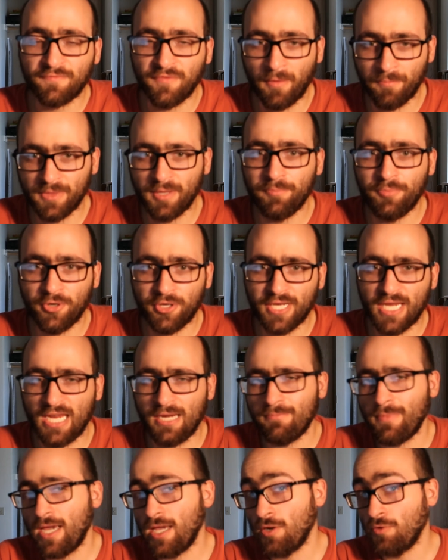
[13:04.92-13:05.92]
from the book
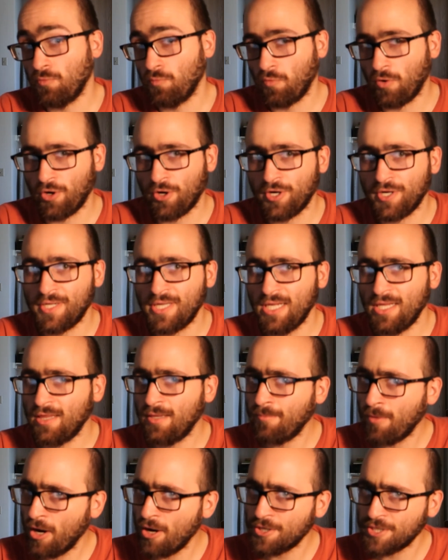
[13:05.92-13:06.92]
in my own words in
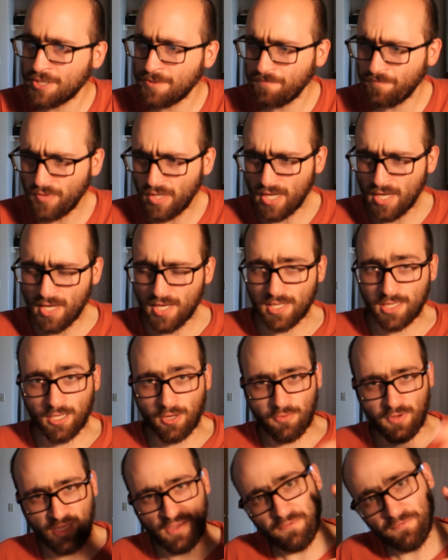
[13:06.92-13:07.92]
the margin.
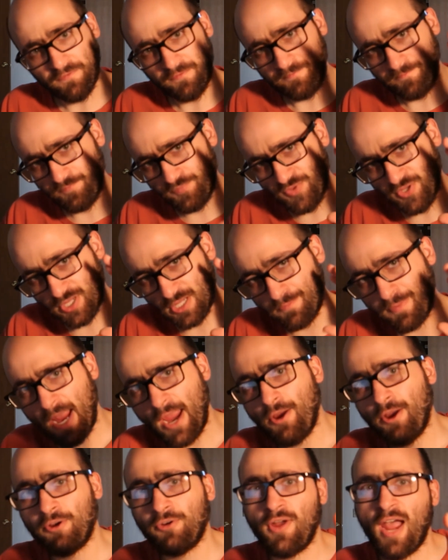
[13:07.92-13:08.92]
So if there's a
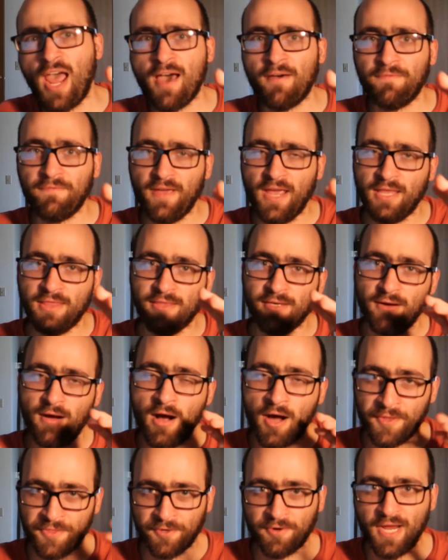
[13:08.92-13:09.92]
paragraph and the
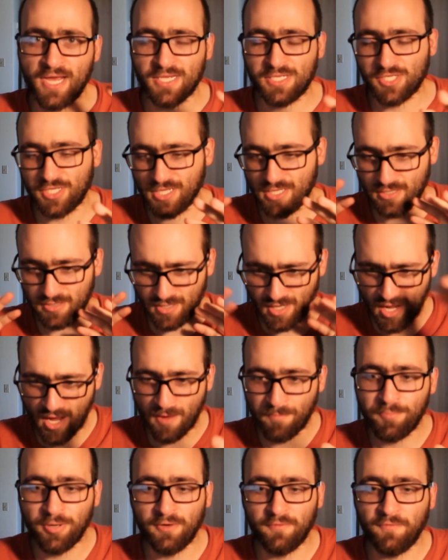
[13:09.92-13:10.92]
author has just
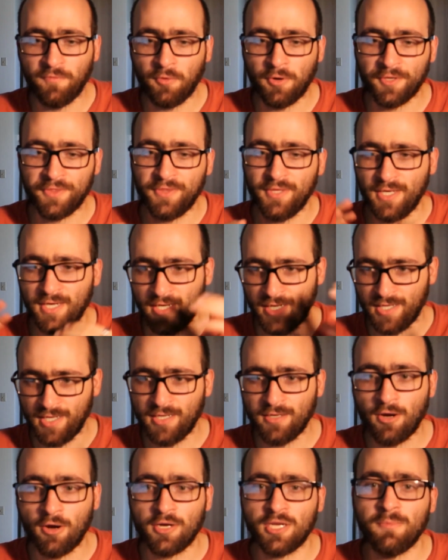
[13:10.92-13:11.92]
uh, put forth uh,
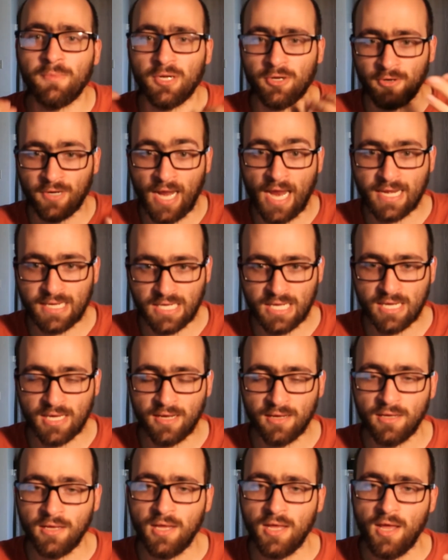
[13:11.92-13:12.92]
an argument or an
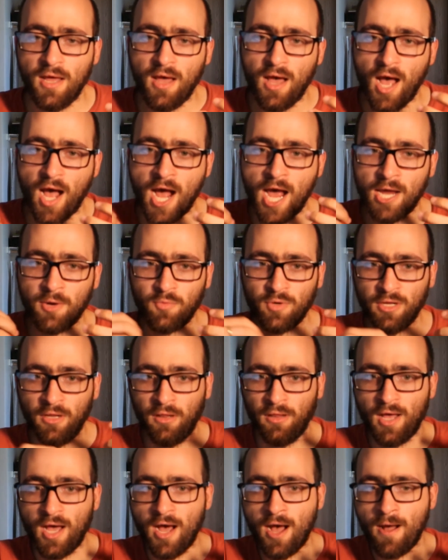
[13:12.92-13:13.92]
idea, I
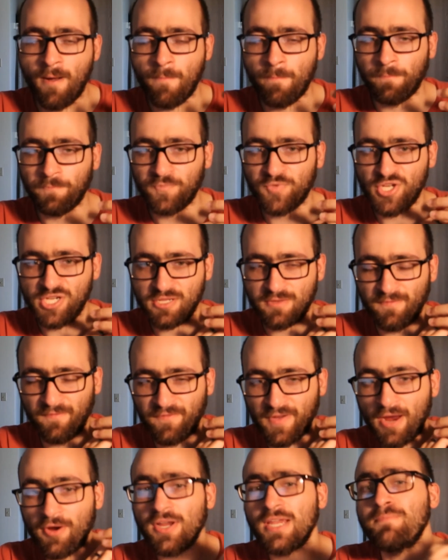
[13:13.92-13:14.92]
will um, just
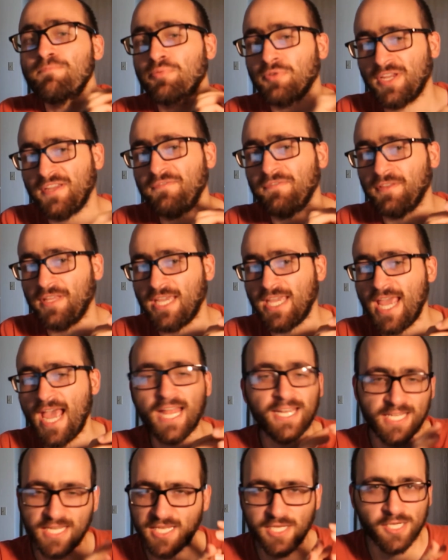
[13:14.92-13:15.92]
very briefly
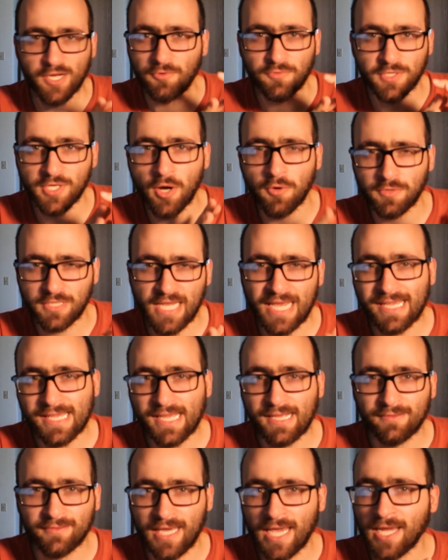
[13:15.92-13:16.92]
and in you know
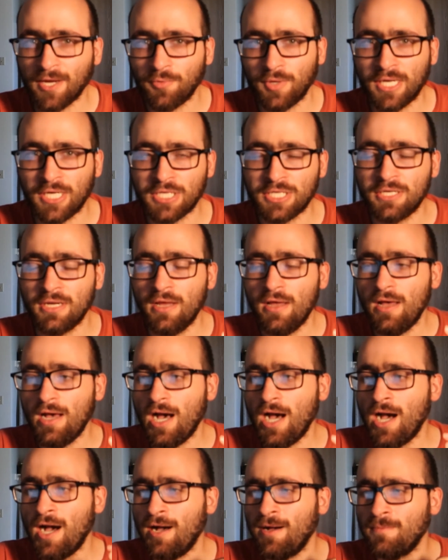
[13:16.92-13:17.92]
note-taking language
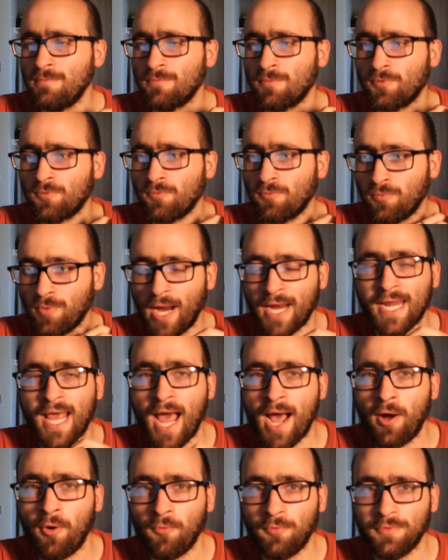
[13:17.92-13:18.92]
um, write
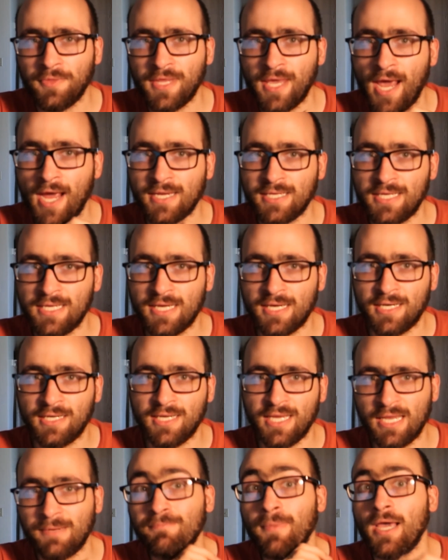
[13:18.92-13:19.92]
out the idea
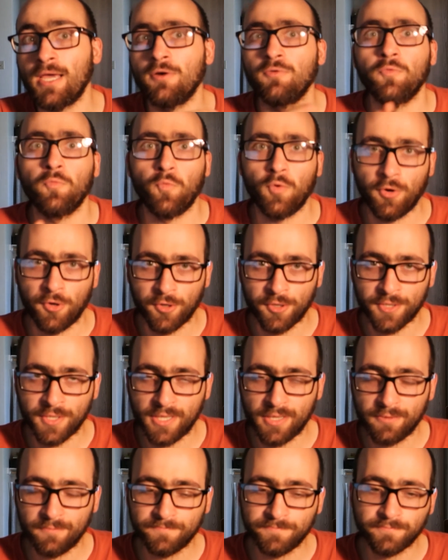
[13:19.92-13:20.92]
in my own
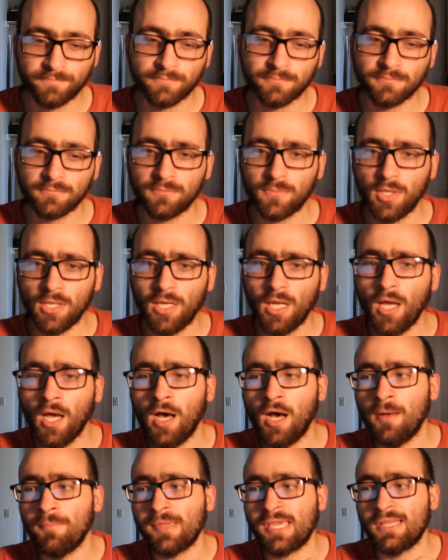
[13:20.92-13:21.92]
words
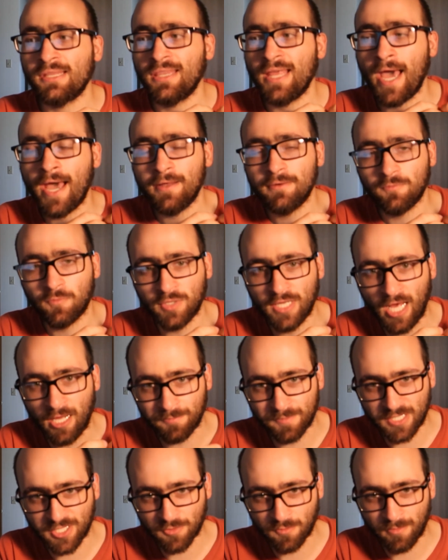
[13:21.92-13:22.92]
uh, because that will
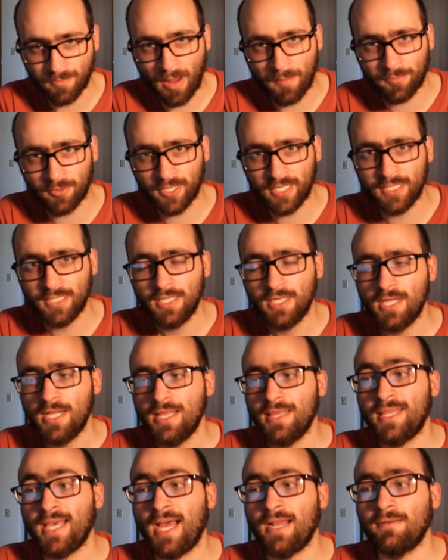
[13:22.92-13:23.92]
help me to remember it.
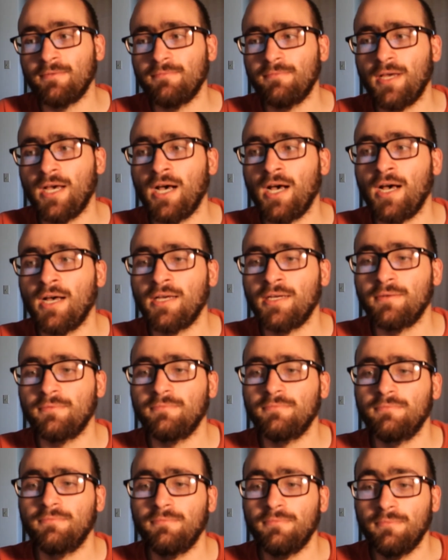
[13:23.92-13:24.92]
That
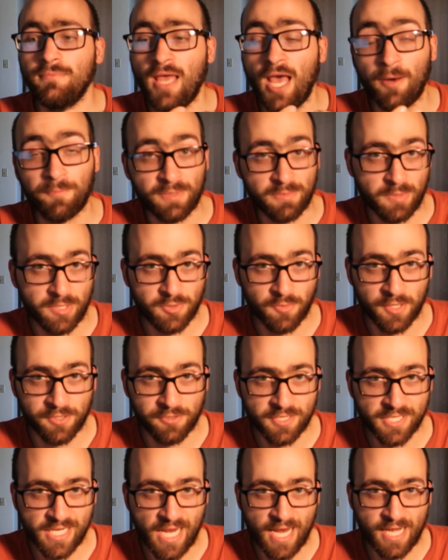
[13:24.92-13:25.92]
uh, helps me to
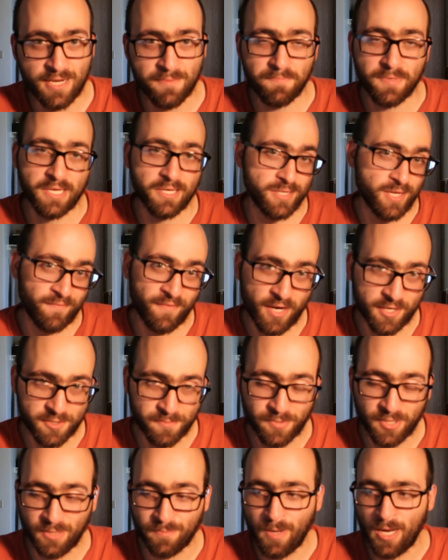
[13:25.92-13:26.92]
understand it because I've had
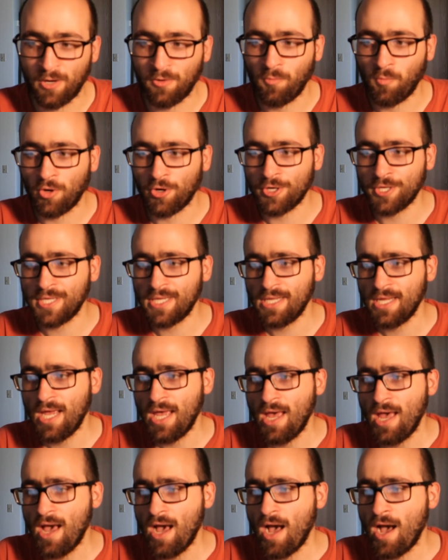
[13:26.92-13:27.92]
to put in my own words,
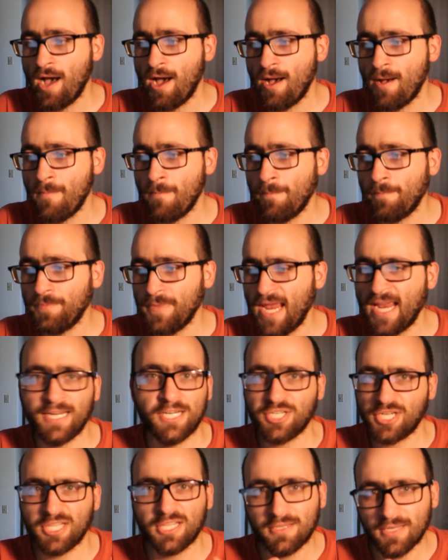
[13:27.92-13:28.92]
um,
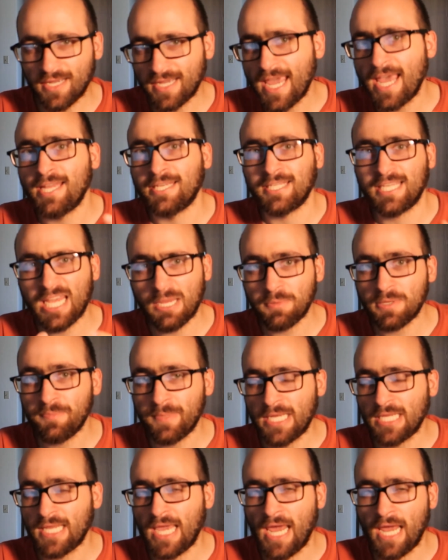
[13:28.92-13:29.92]
and it just again keeps
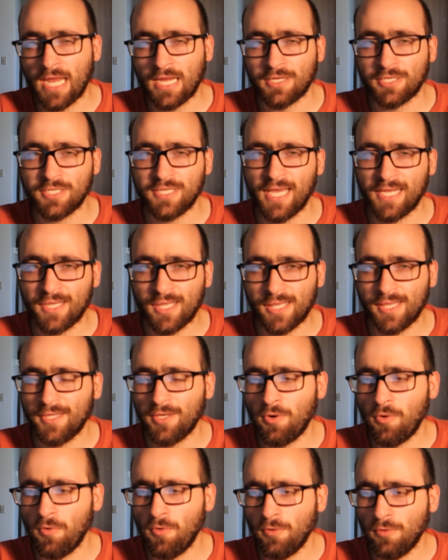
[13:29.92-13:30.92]
me engaged. That's
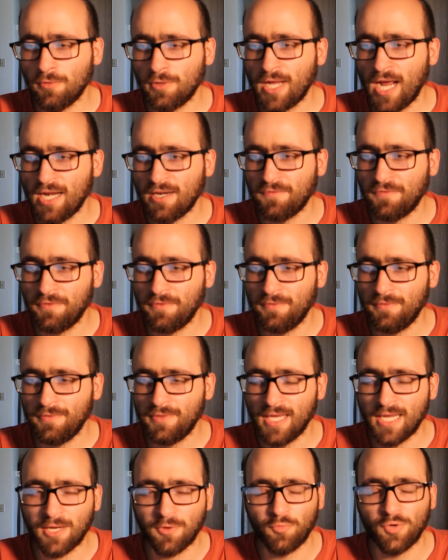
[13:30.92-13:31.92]
the whole kind of
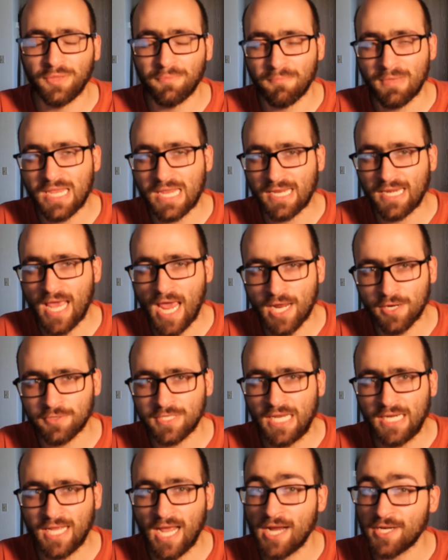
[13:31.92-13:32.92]
thing with me and
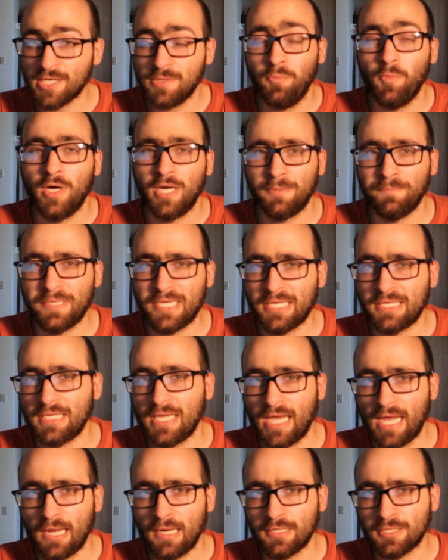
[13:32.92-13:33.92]
annotating. I just want to be
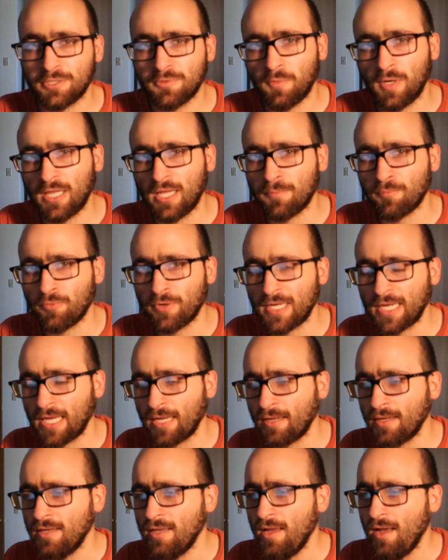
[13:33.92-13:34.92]
engaged while I'm
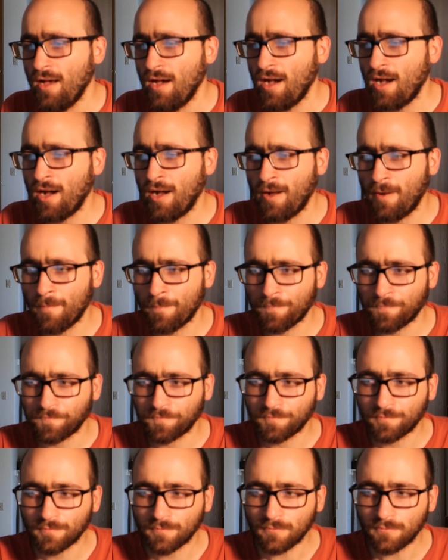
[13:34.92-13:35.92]
reading. Um,